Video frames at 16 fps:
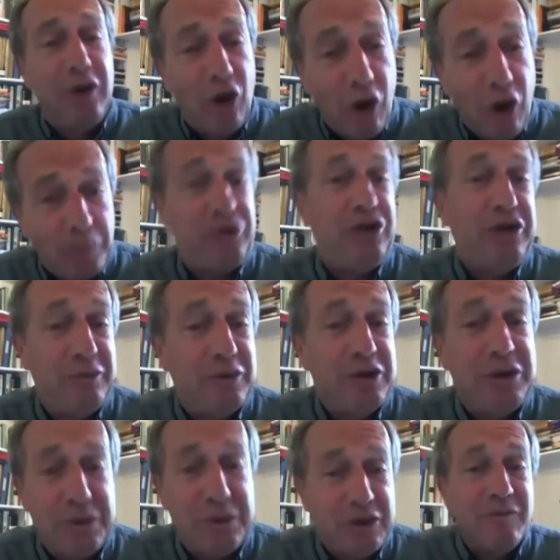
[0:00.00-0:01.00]
option,
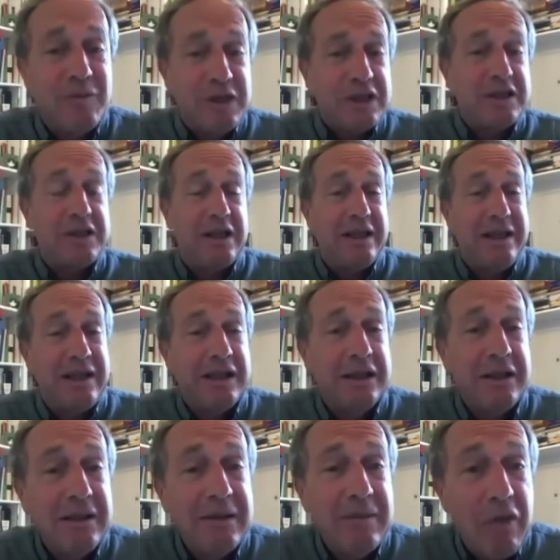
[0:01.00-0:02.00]
which was obviously
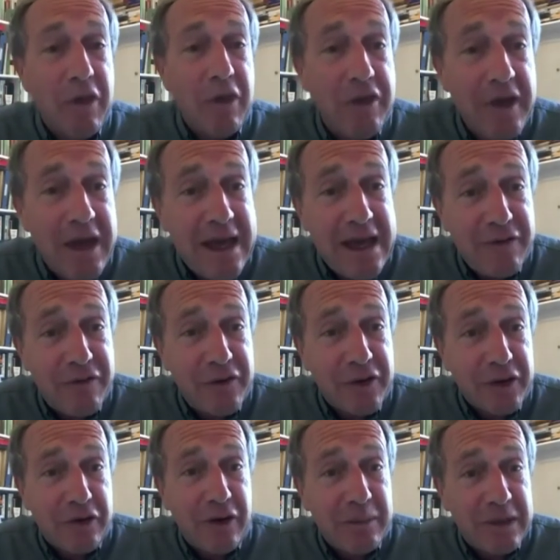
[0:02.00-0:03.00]
there for
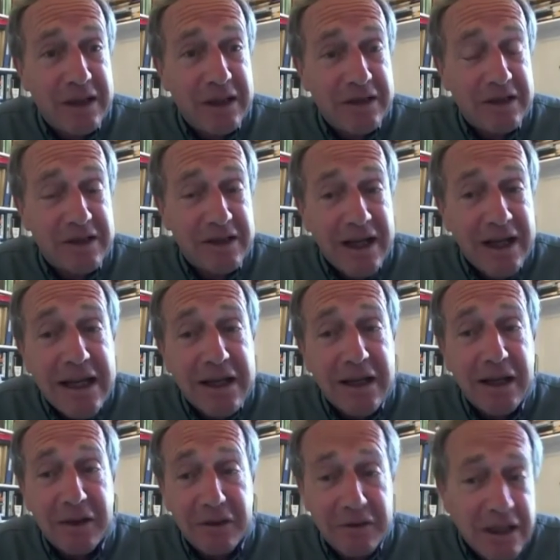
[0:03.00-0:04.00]
the Kremlin to take.
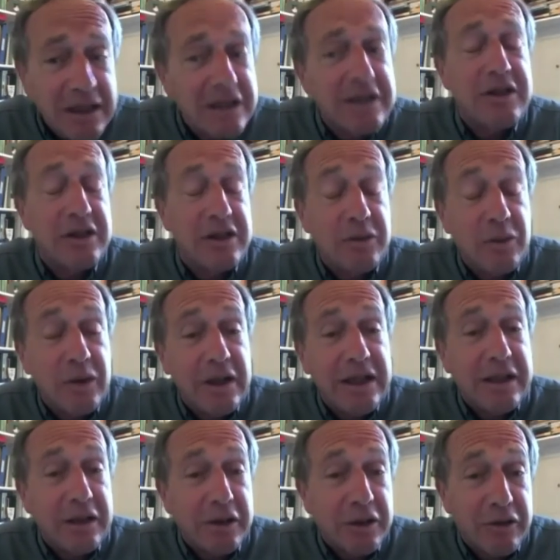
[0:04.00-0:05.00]
And I think this is the
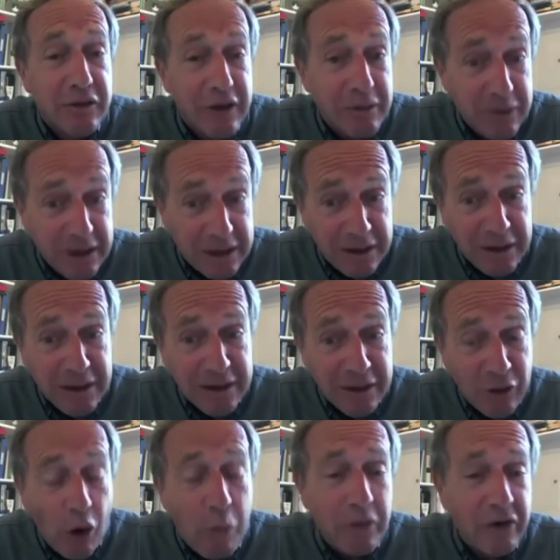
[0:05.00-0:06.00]
way that the Kremlin
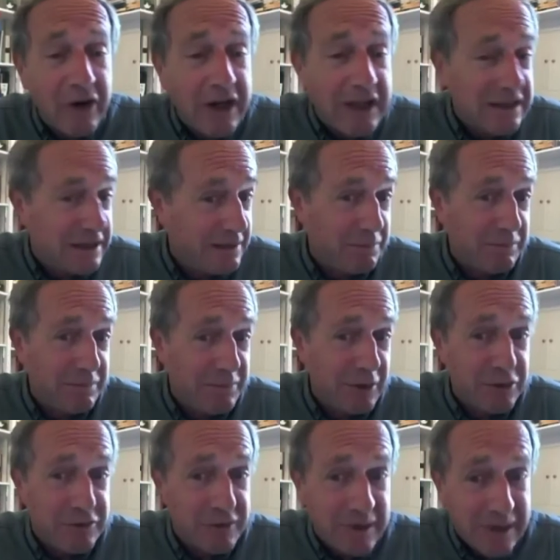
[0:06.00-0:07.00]
operates,
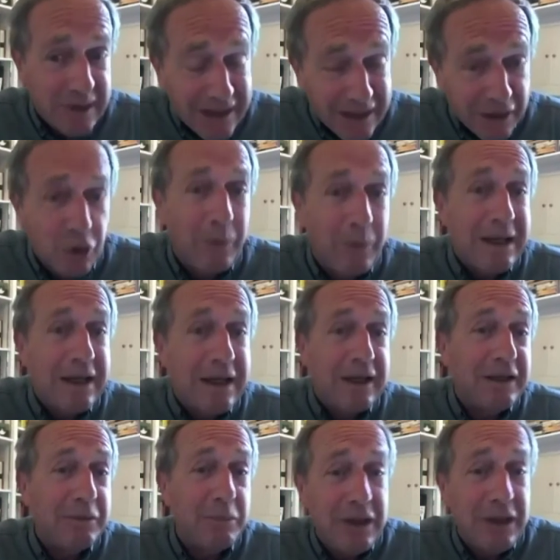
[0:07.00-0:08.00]
both in economic and
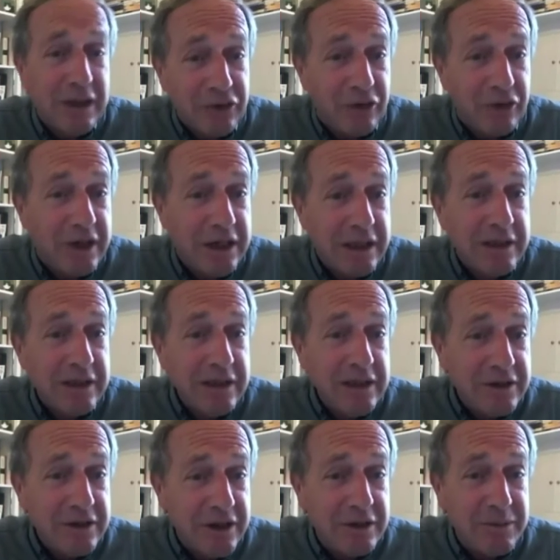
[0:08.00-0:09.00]
in military
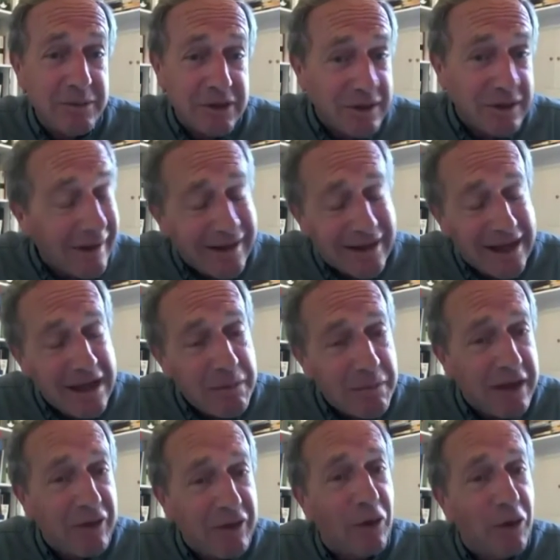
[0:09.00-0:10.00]
terms, is that they keep
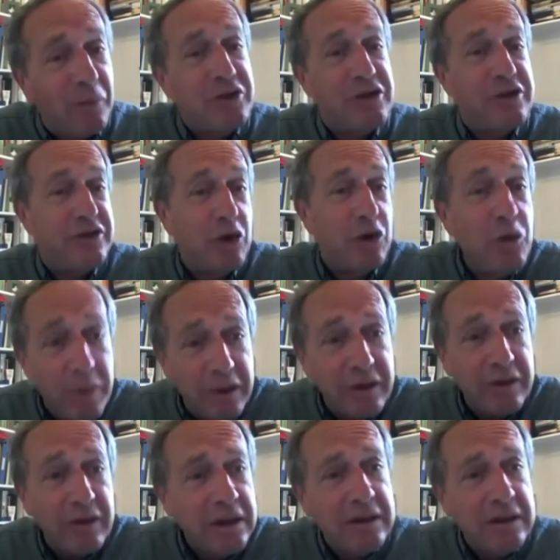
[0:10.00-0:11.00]
their options
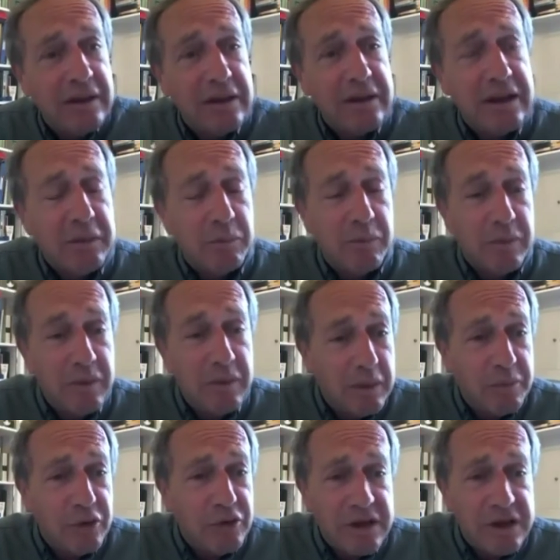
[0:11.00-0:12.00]
open. I think
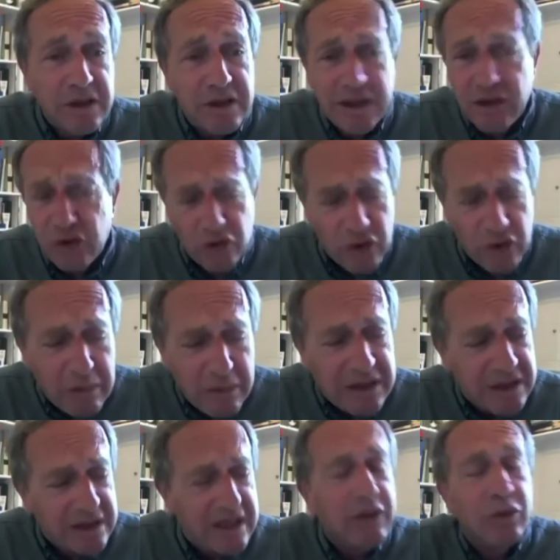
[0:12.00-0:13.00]
Putin's extremely
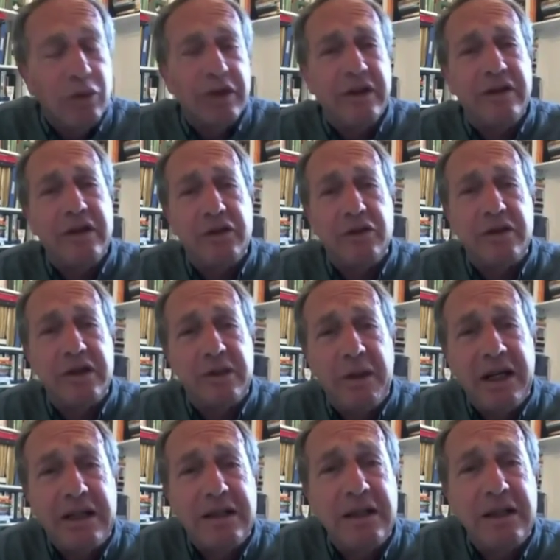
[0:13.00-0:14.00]
skilled in this
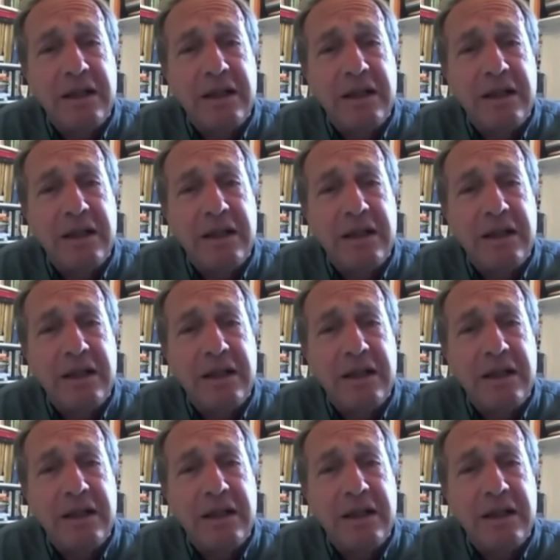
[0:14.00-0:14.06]
respect.